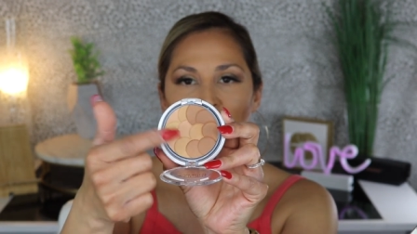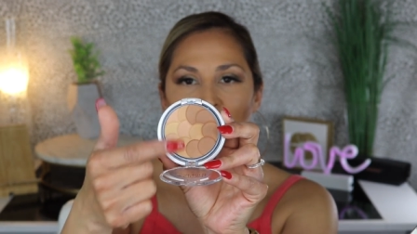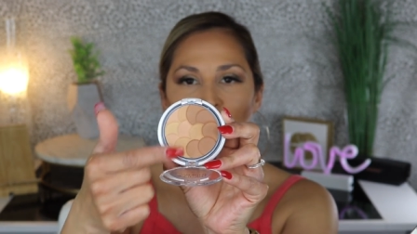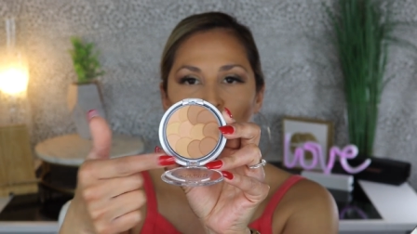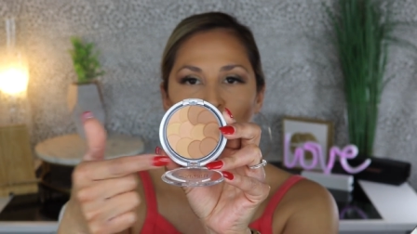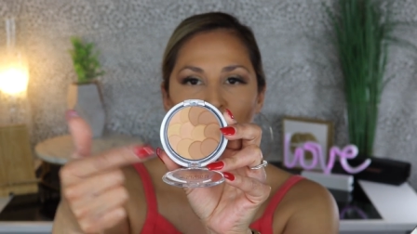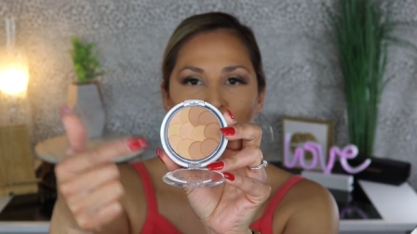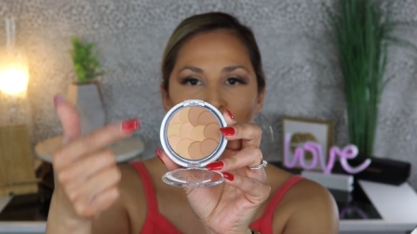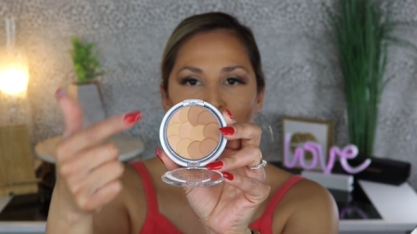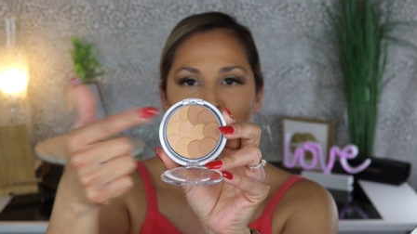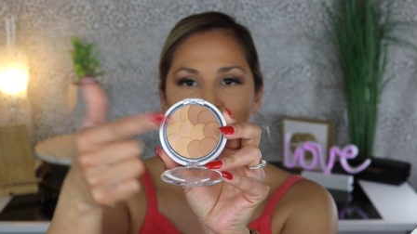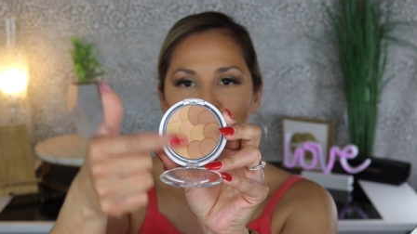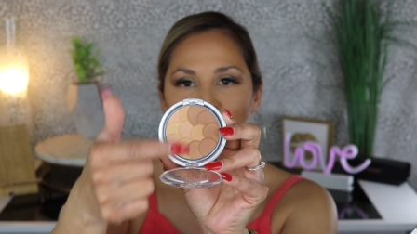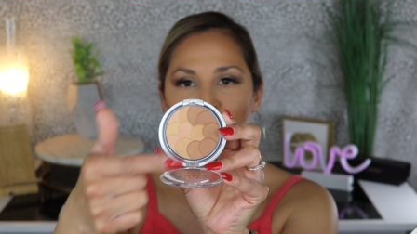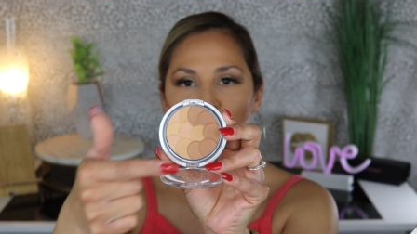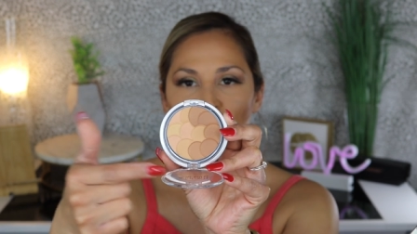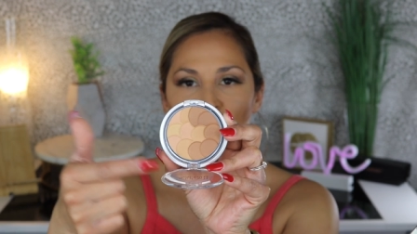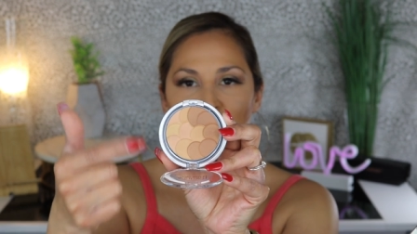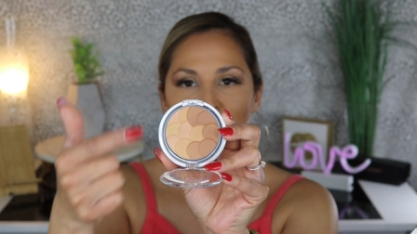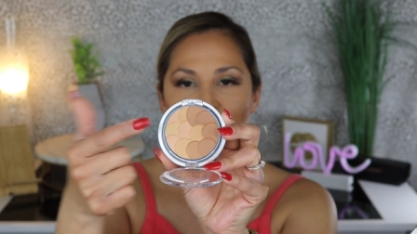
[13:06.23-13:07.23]
and what I'm gonna
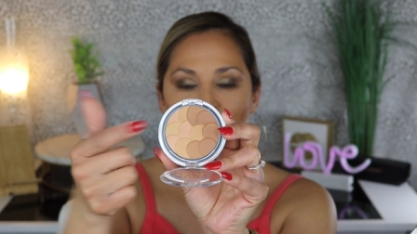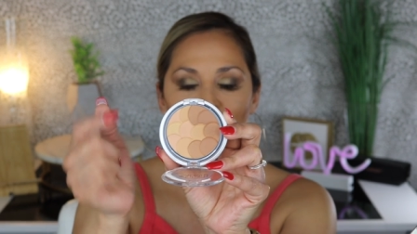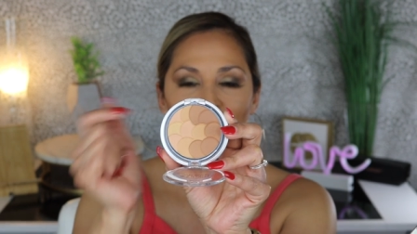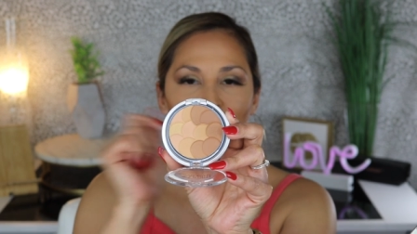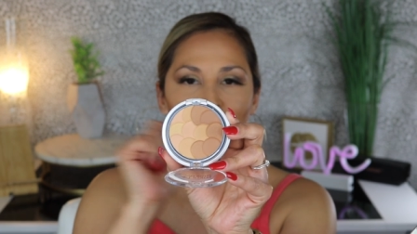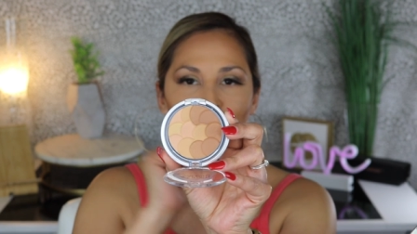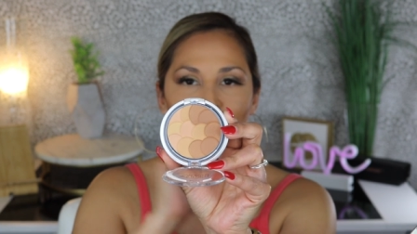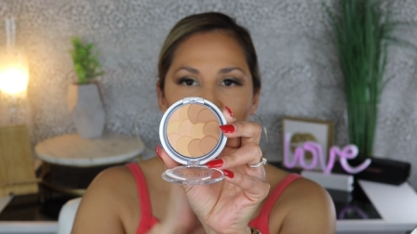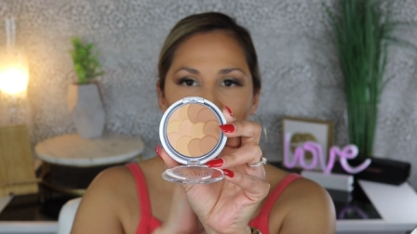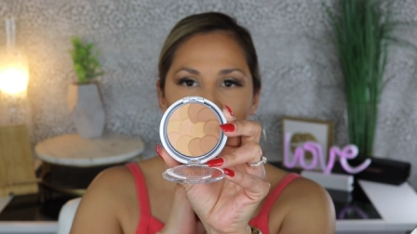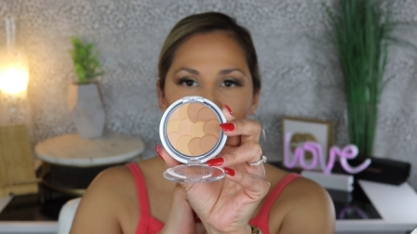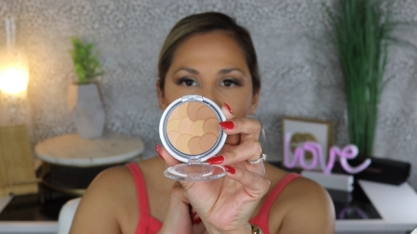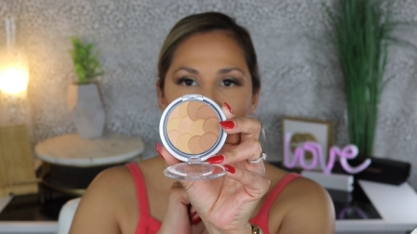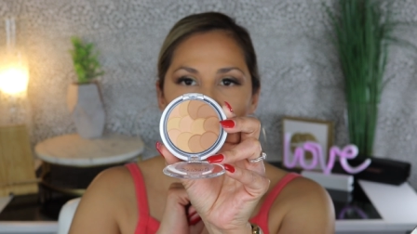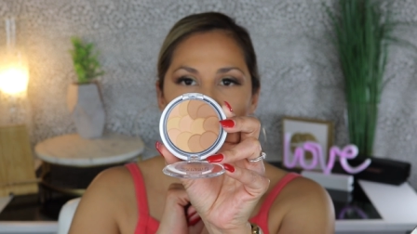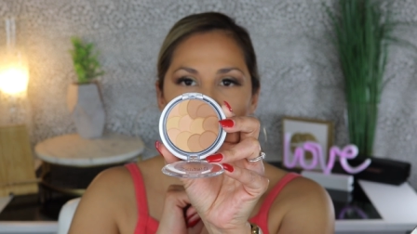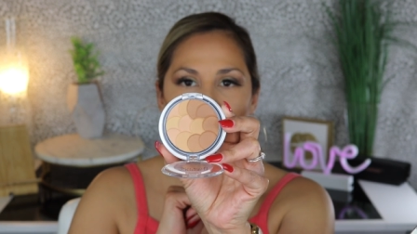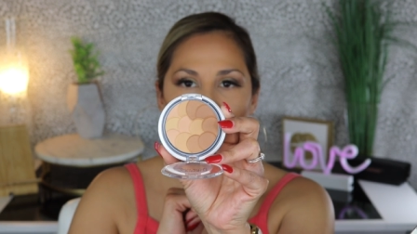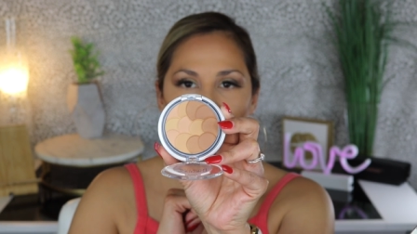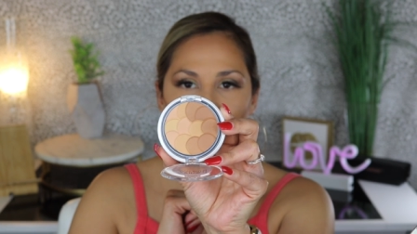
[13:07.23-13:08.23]
do is I'm gonna mix
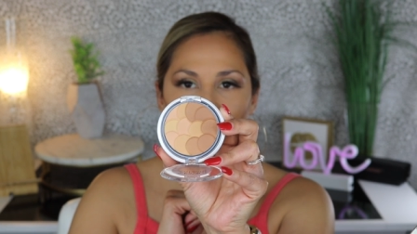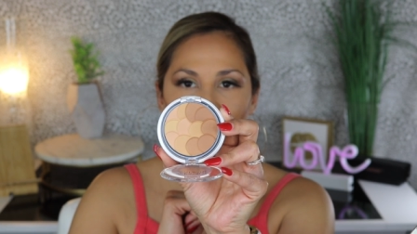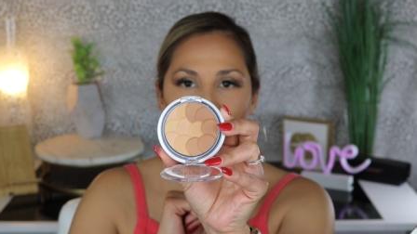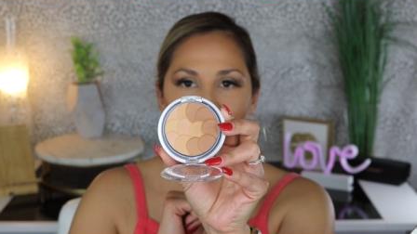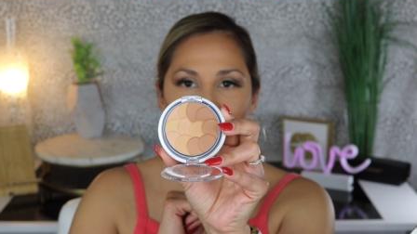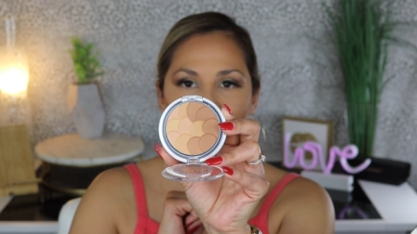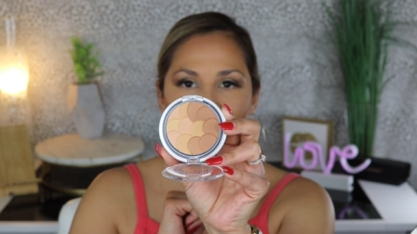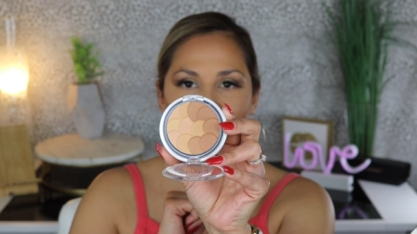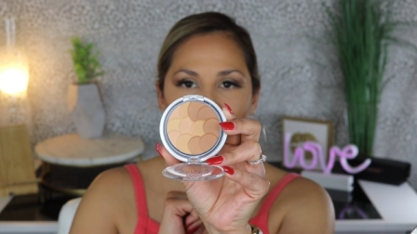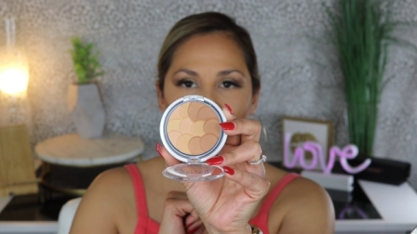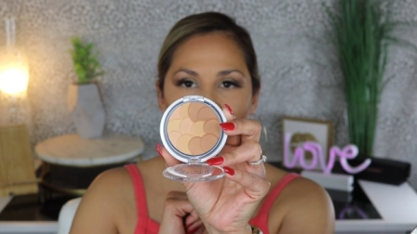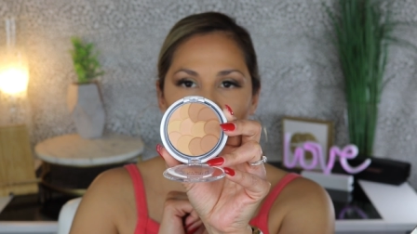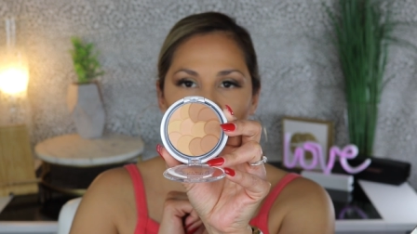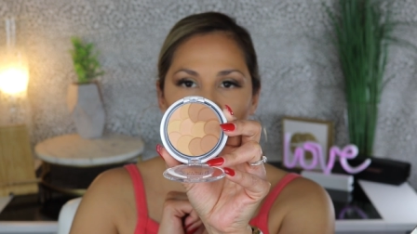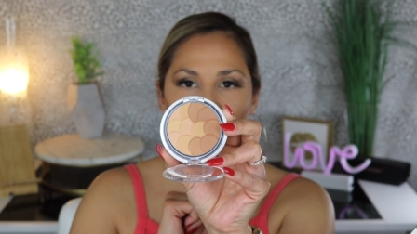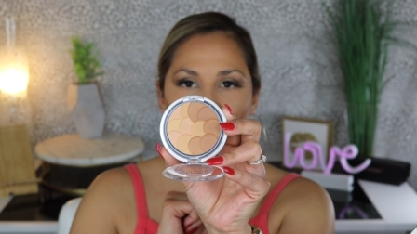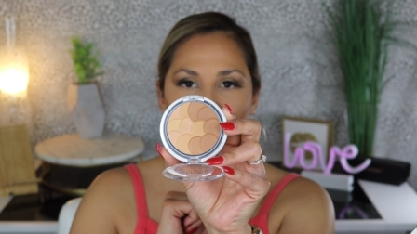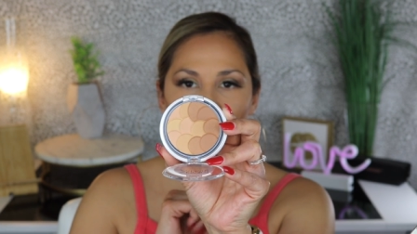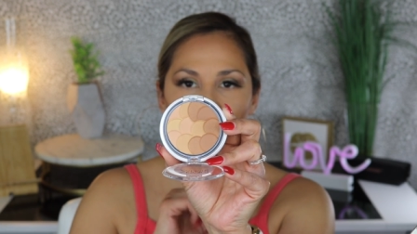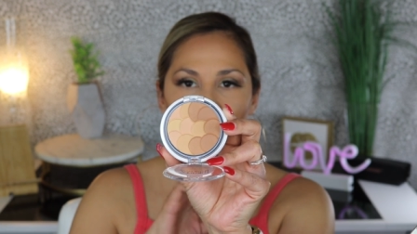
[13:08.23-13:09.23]
all of them
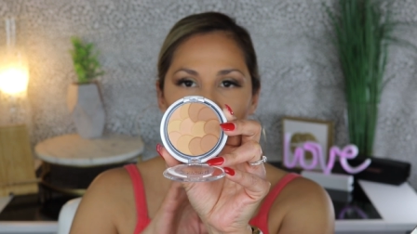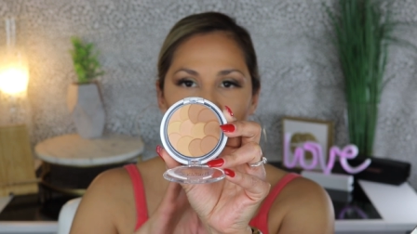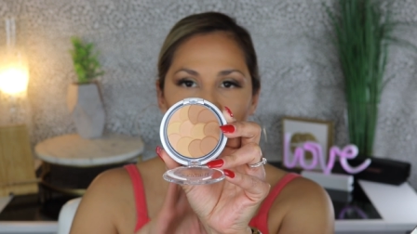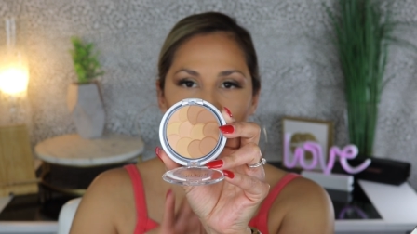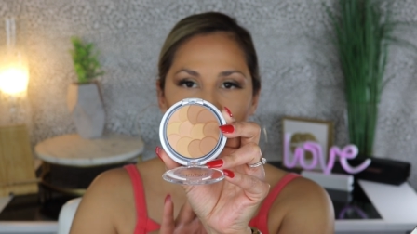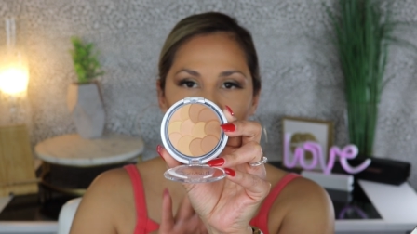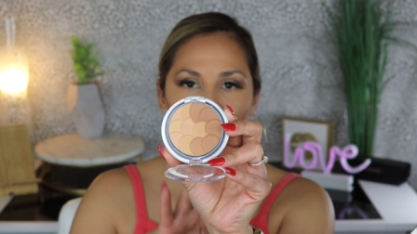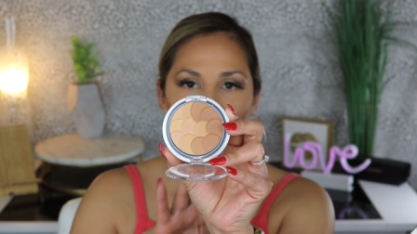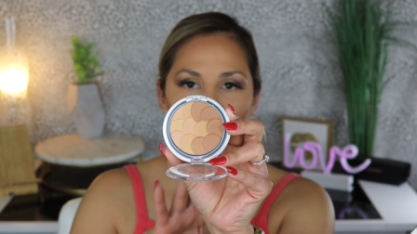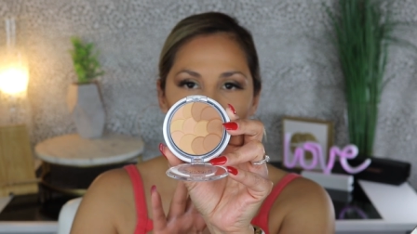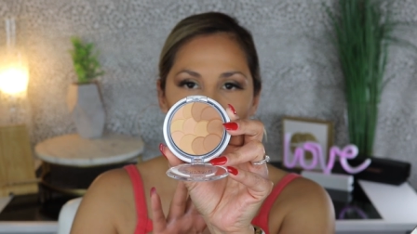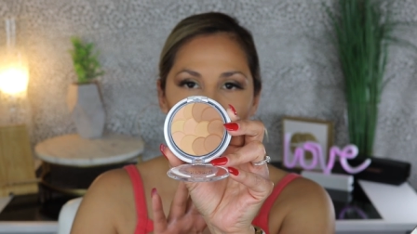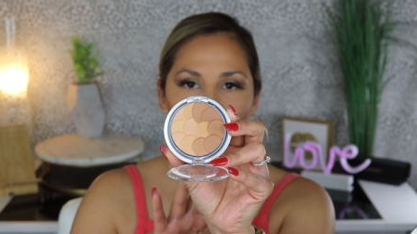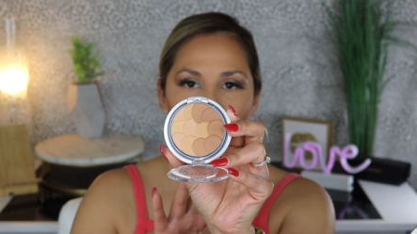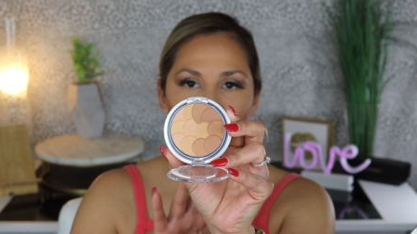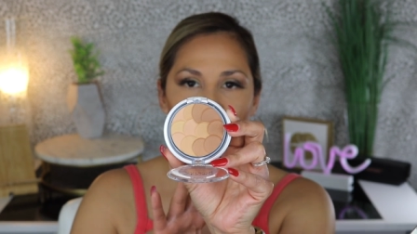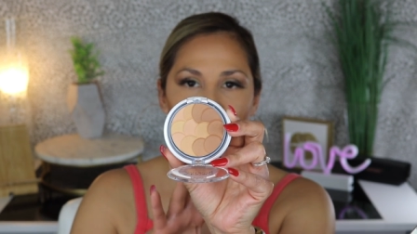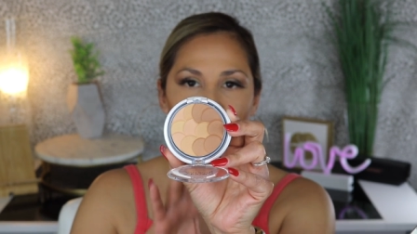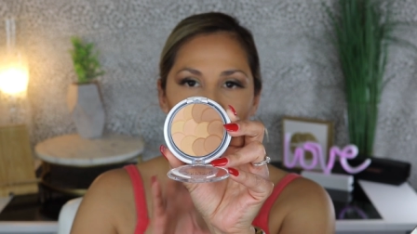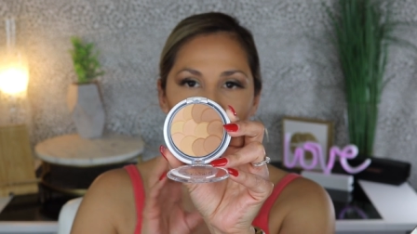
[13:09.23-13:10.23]
together to get the
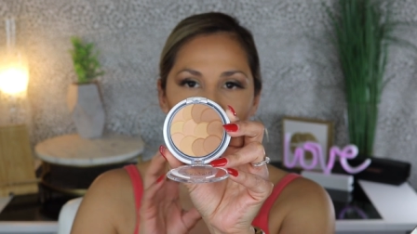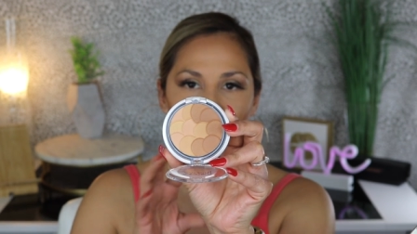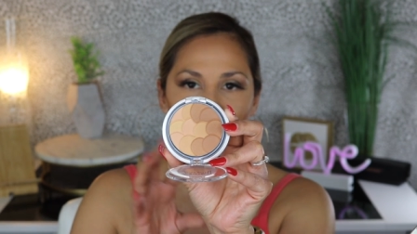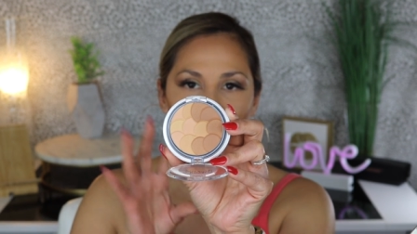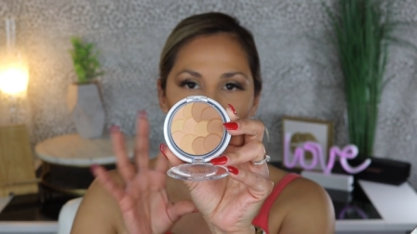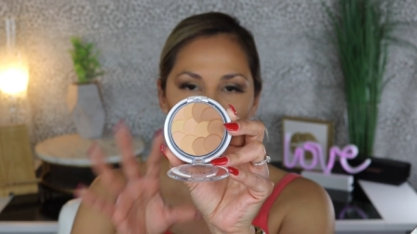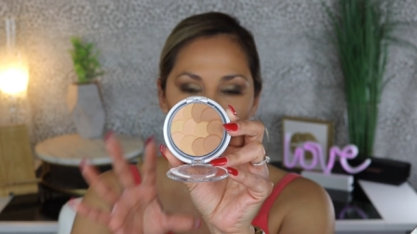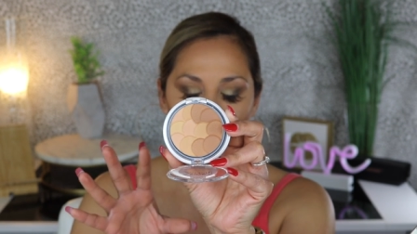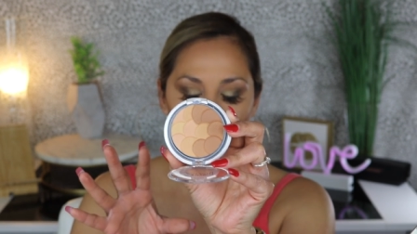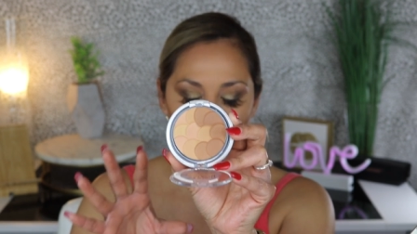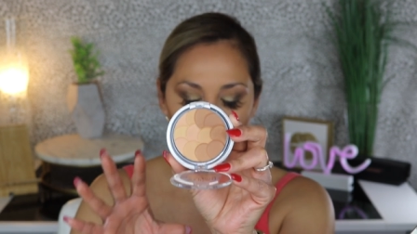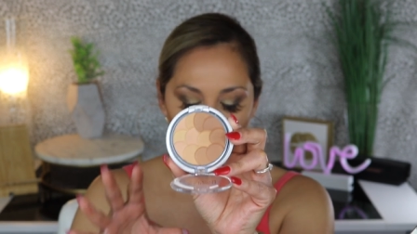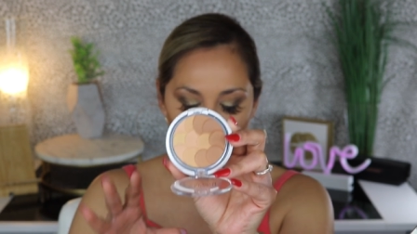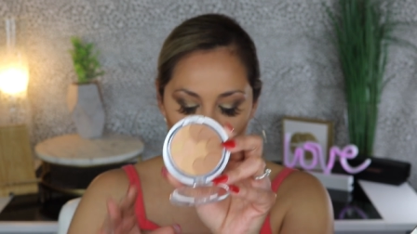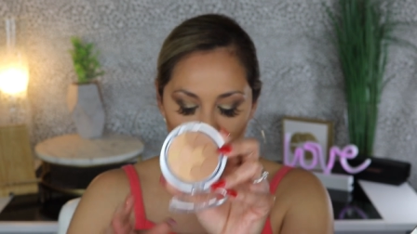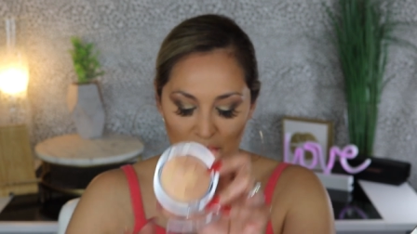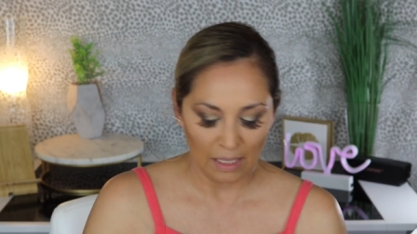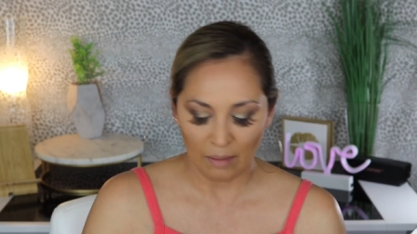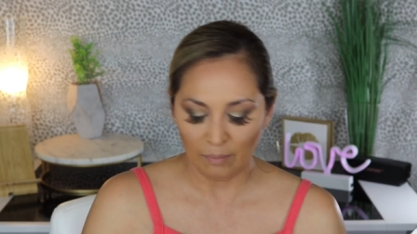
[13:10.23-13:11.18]
shade that I'm looking for.